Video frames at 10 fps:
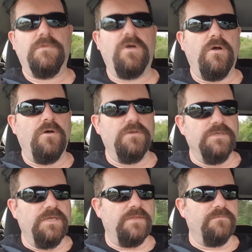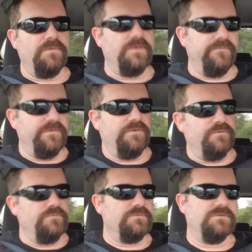On another bit of
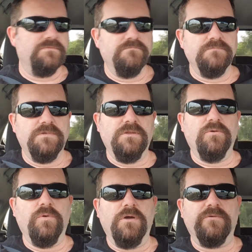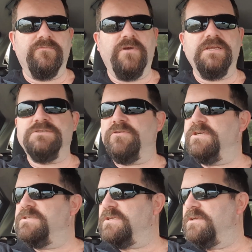news, in the world of ray
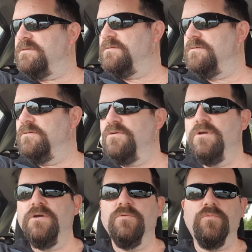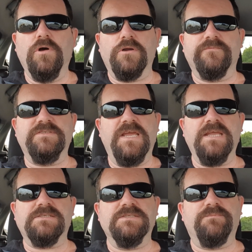tracing, World of
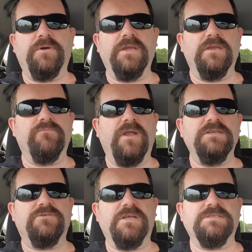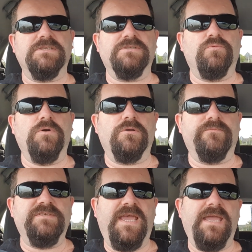Tanks is bringing ray tracing to World
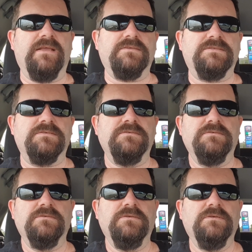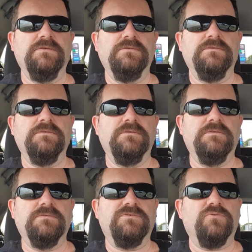of Tanks.
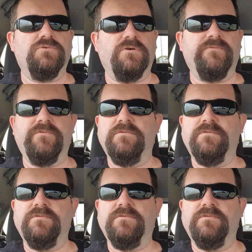Sort of.